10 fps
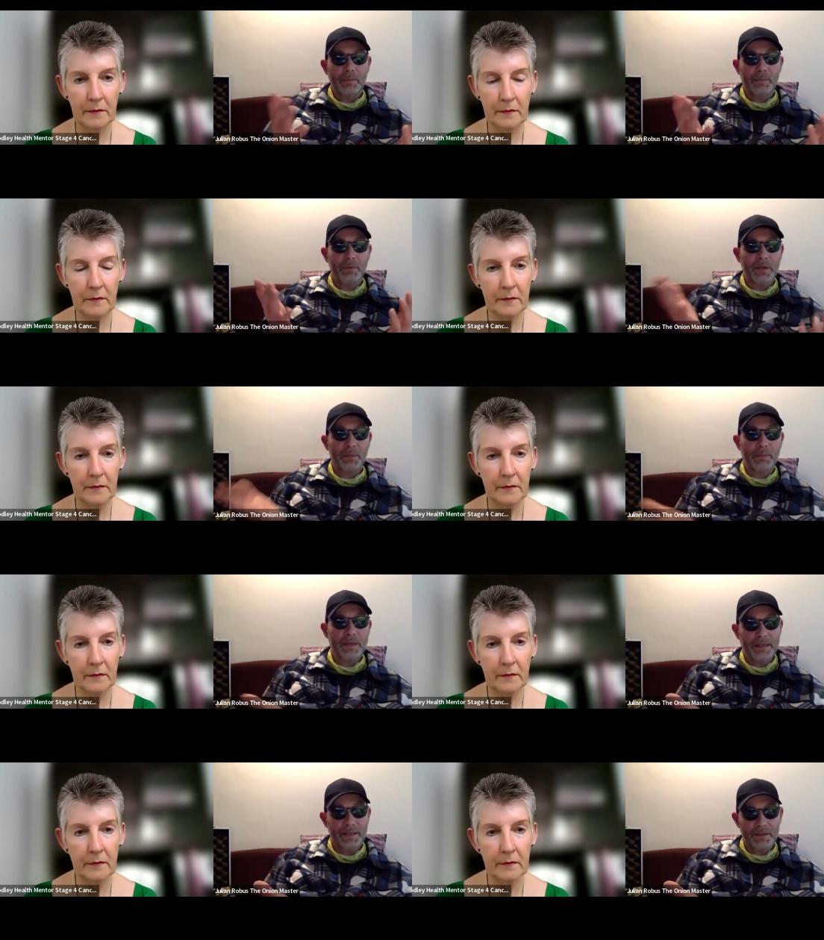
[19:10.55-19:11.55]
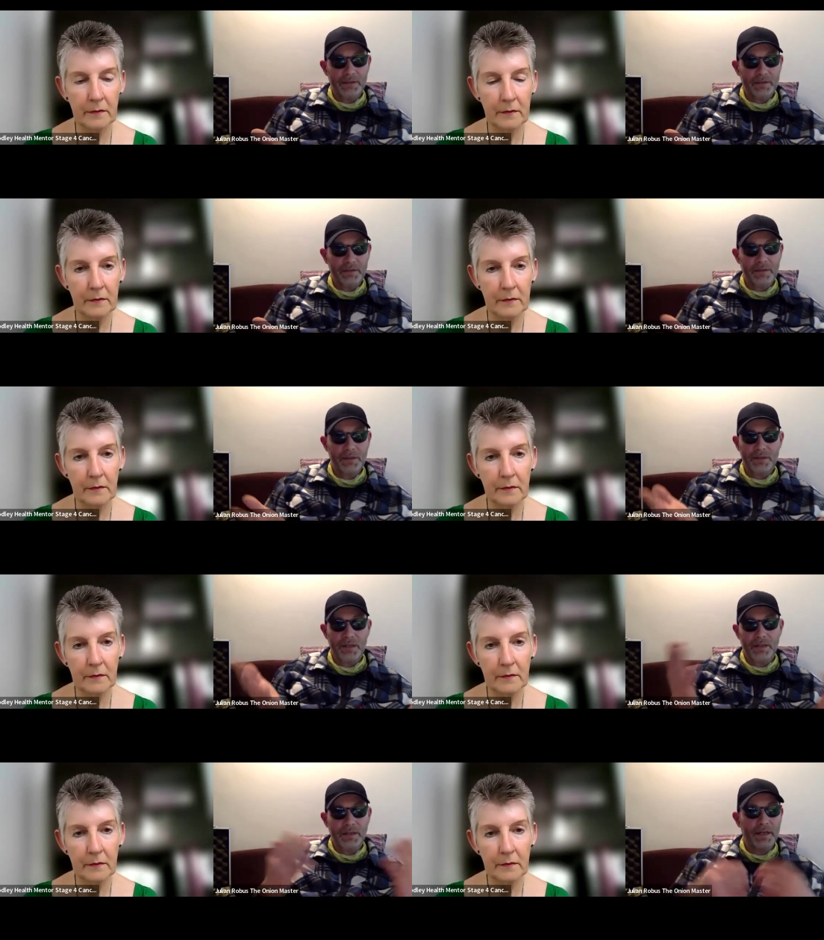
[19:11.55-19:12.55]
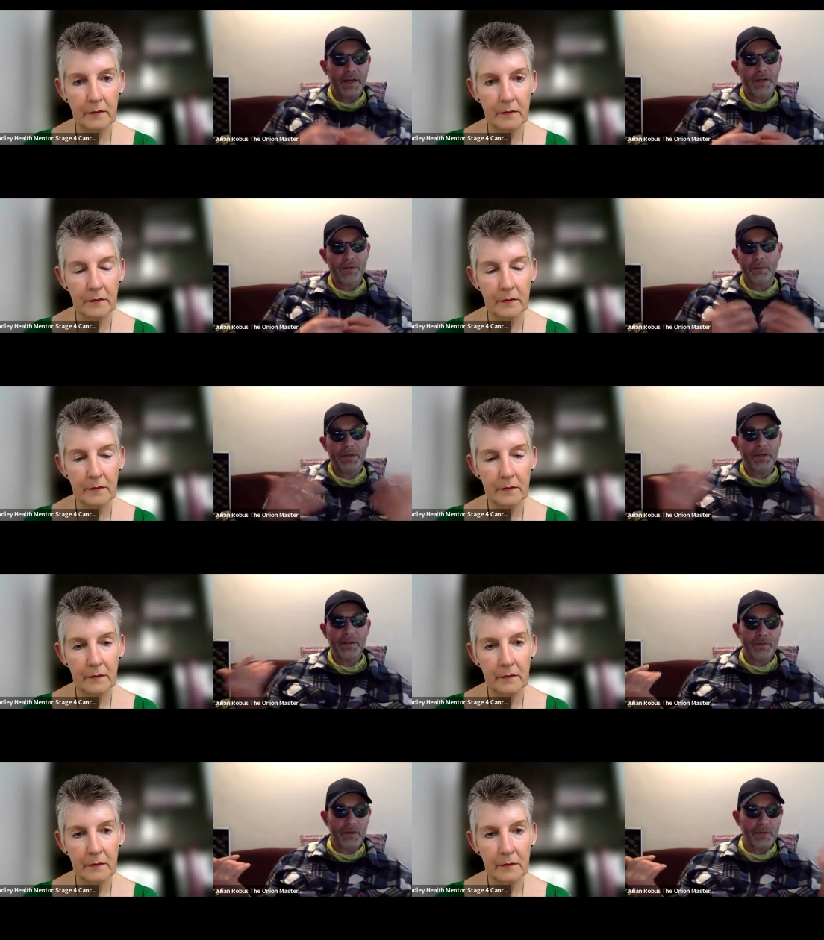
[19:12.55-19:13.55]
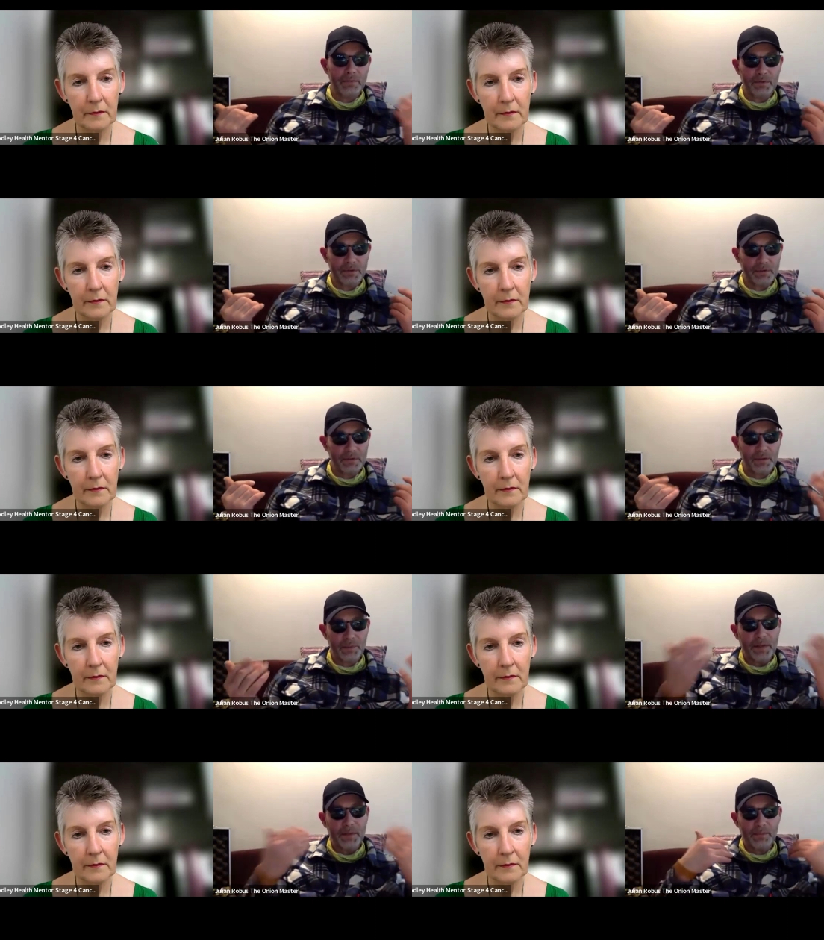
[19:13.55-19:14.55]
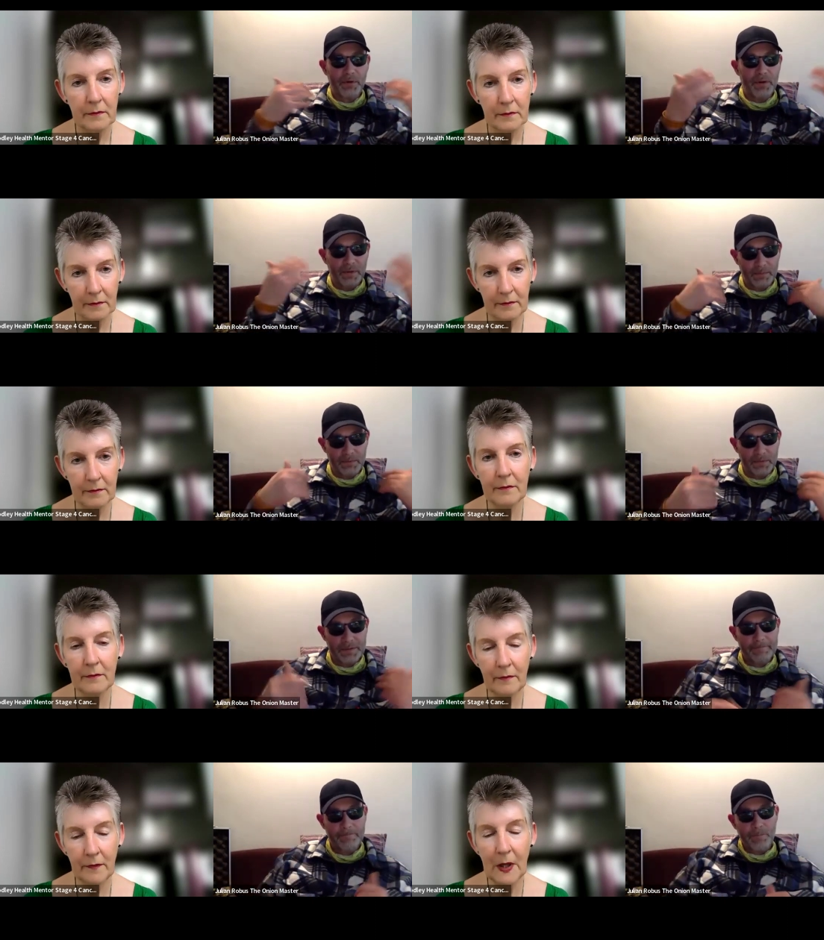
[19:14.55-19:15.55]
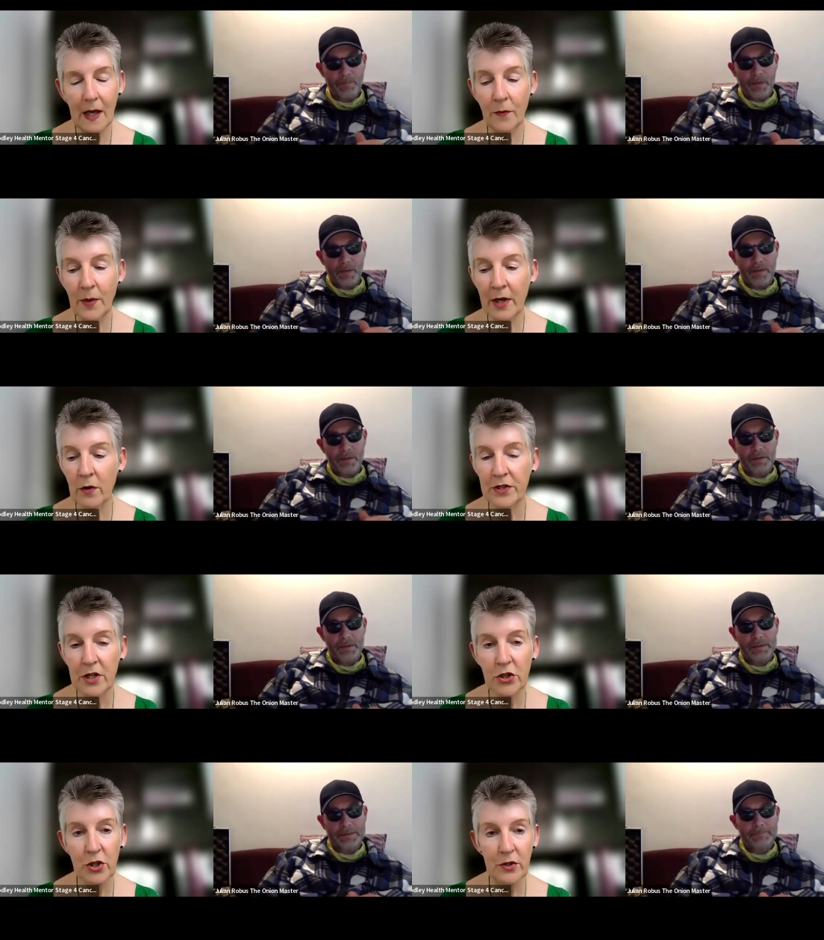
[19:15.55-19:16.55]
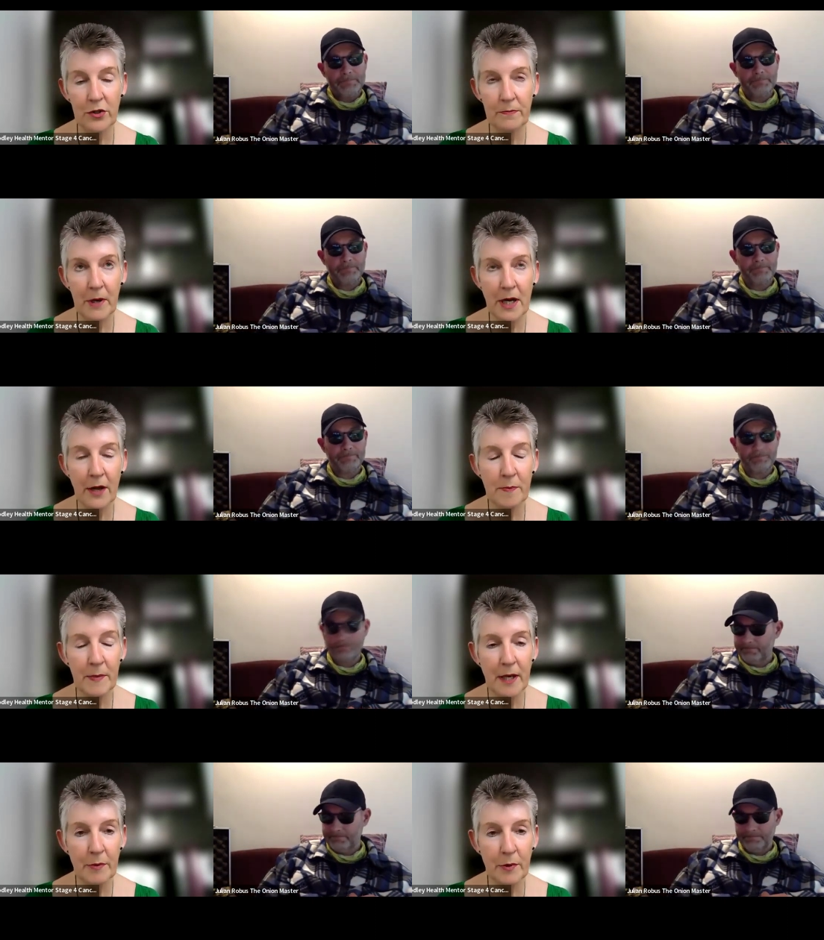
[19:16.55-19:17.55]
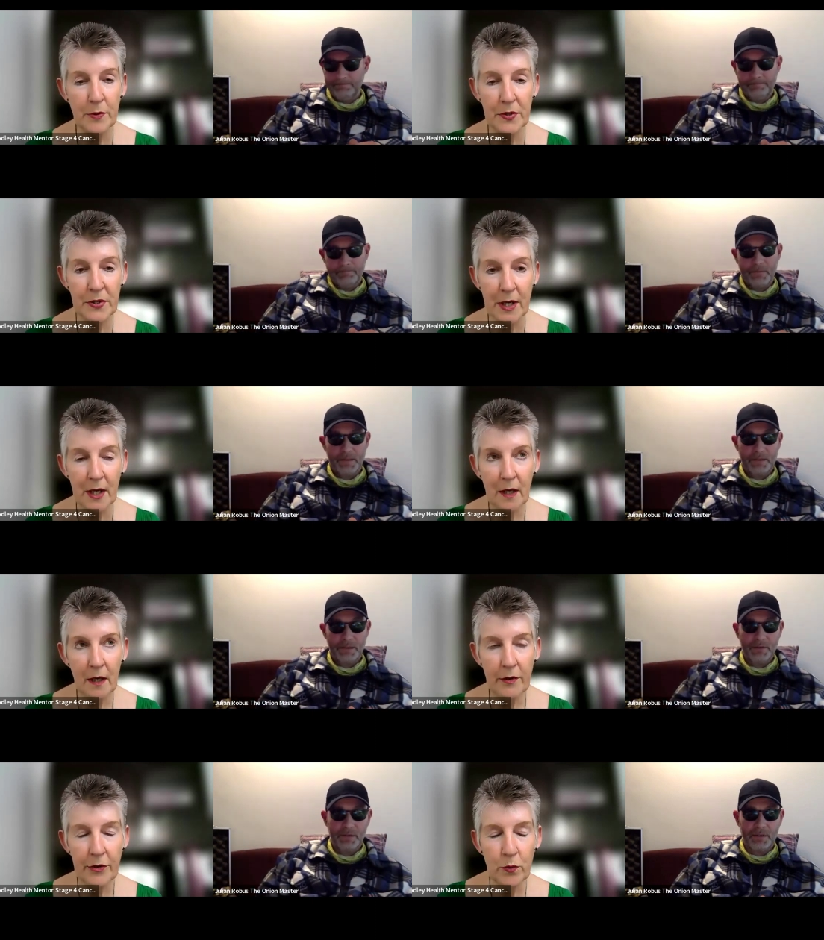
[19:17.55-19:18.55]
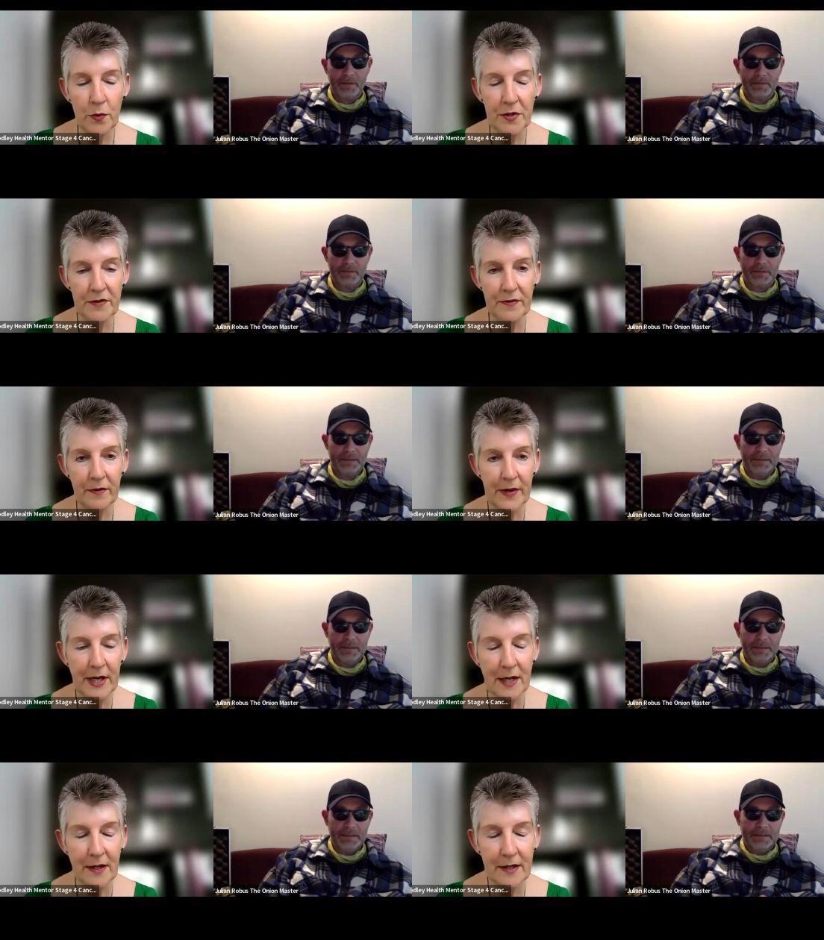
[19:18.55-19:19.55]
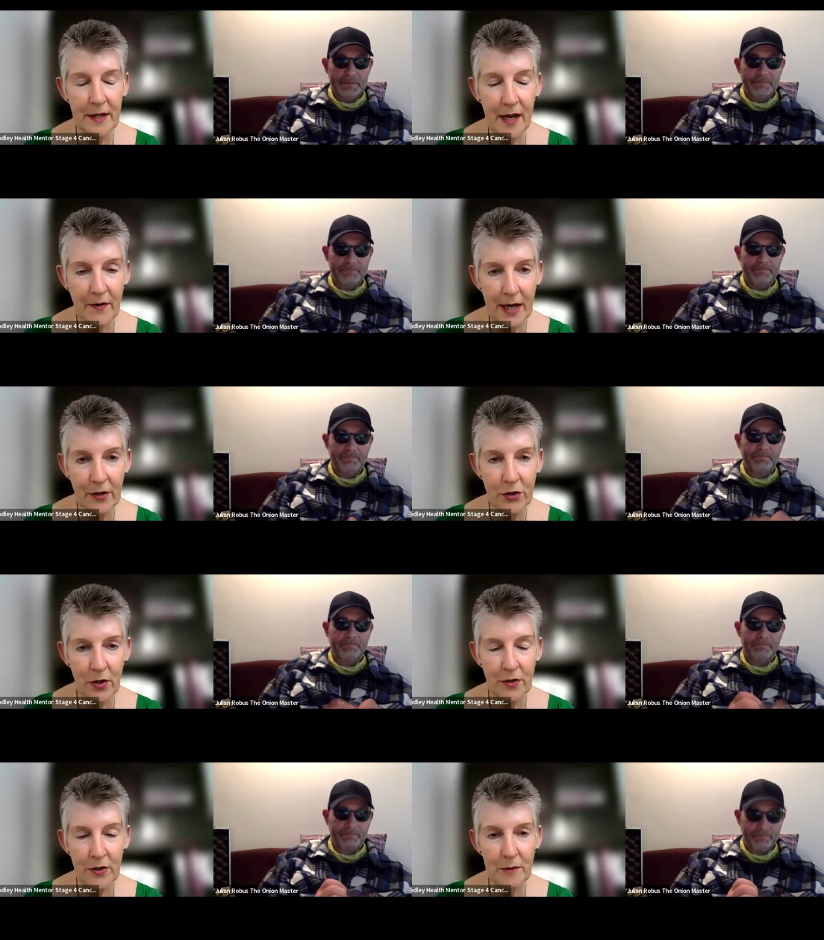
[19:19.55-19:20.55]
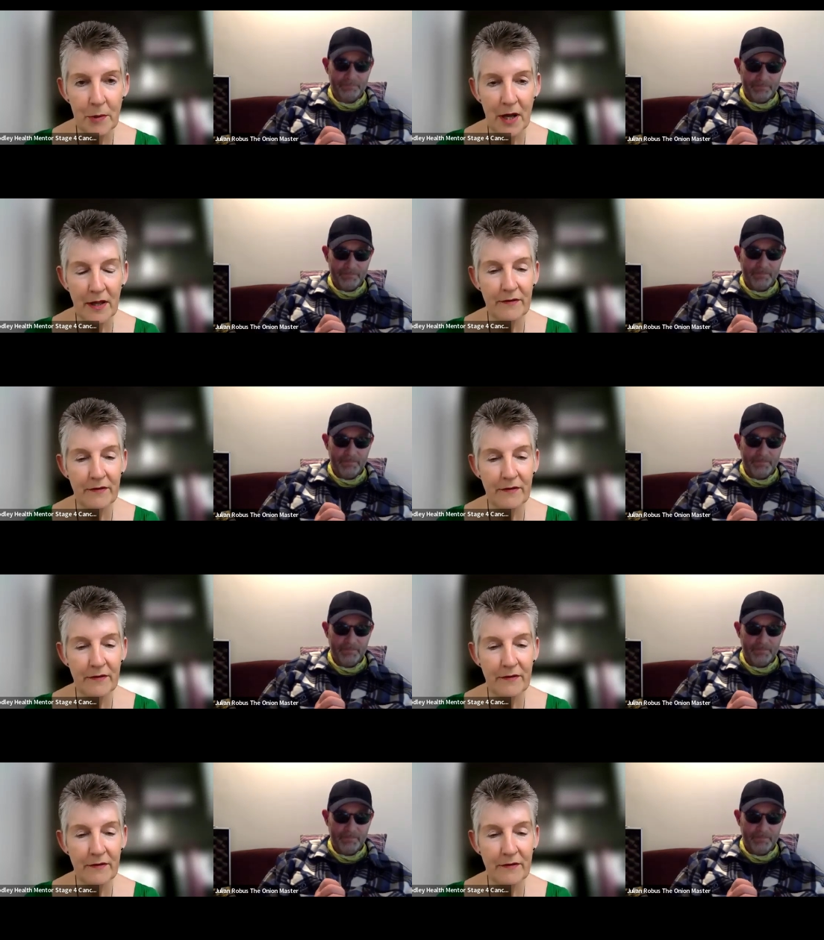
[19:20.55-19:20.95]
Speaker 1: But we're completely innocent because it's done at an age when we don't even know what's it's being programmed.
Speaker 2: Yeah, we're conditioned by other people's totally. thoughts, feelings and their actions, by the